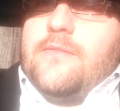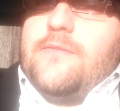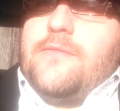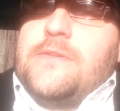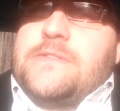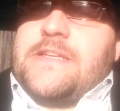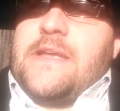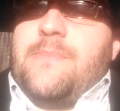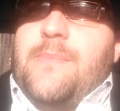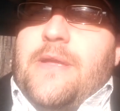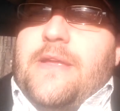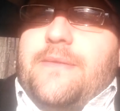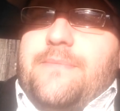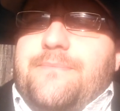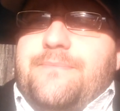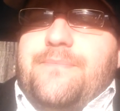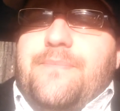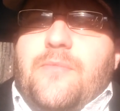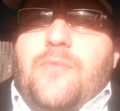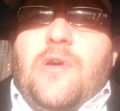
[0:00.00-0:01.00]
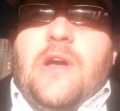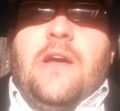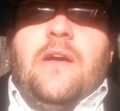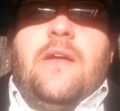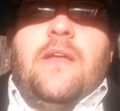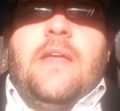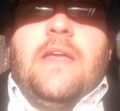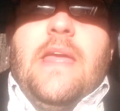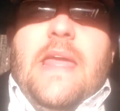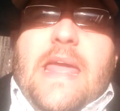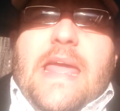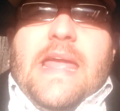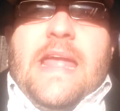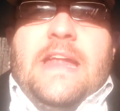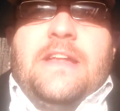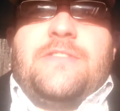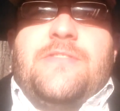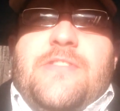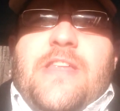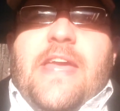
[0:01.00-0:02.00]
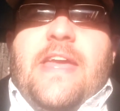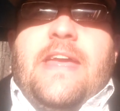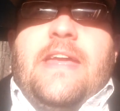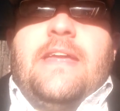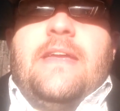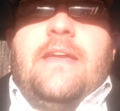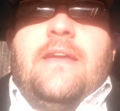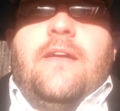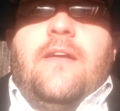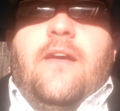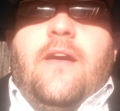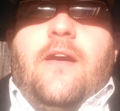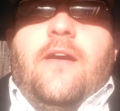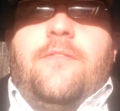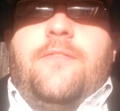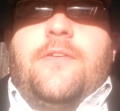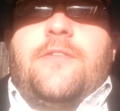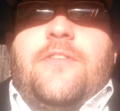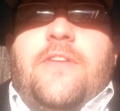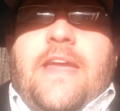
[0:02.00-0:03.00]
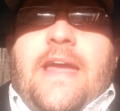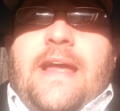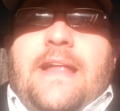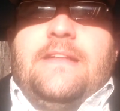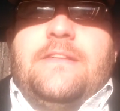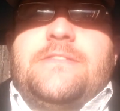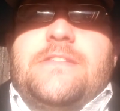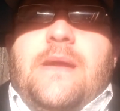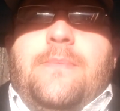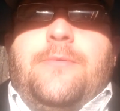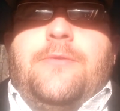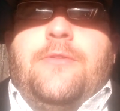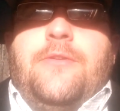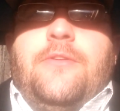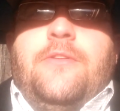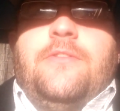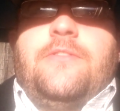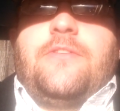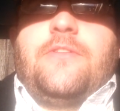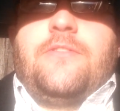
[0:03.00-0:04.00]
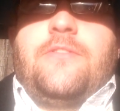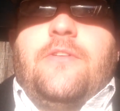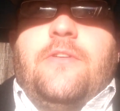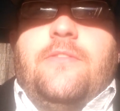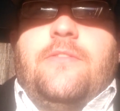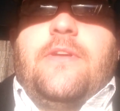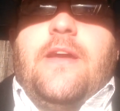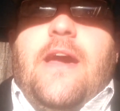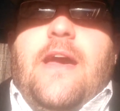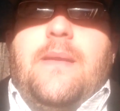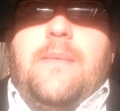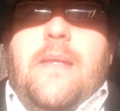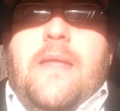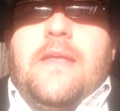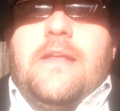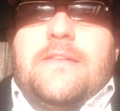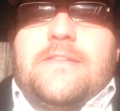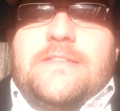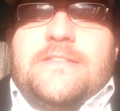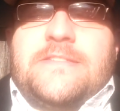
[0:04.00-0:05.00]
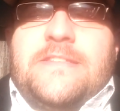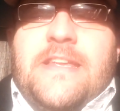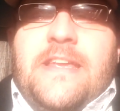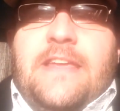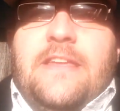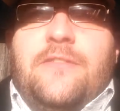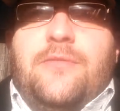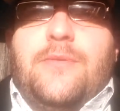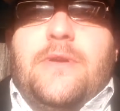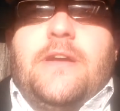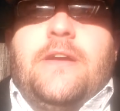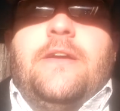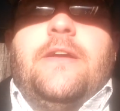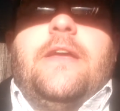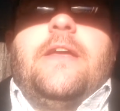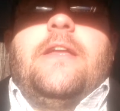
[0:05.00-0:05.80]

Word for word: What's that mean? Well, each day offers countless opportunities to serve God, to seek His will,